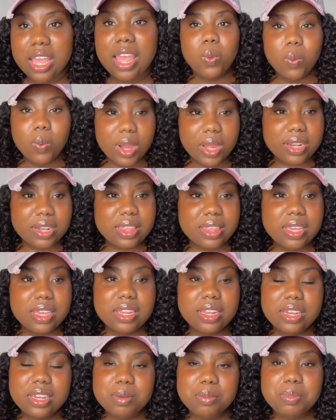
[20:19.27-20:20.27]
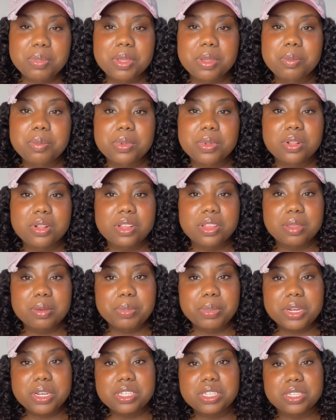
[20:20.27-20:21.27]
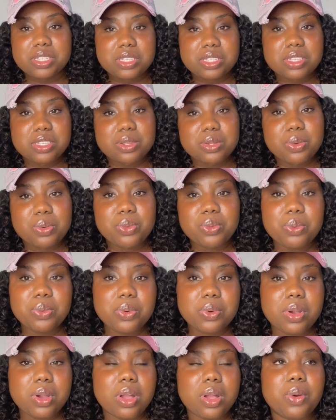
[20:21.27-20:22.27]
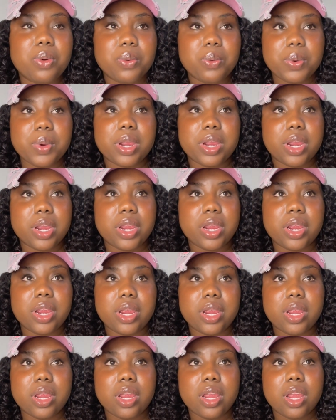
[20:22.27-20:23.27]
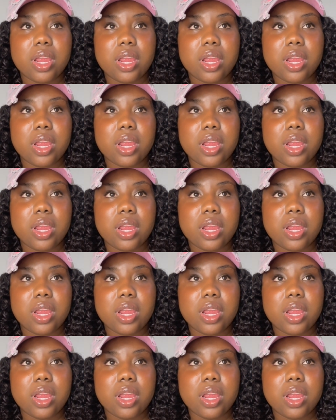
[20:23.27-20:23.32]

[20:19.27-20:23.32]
One thing, the persons who were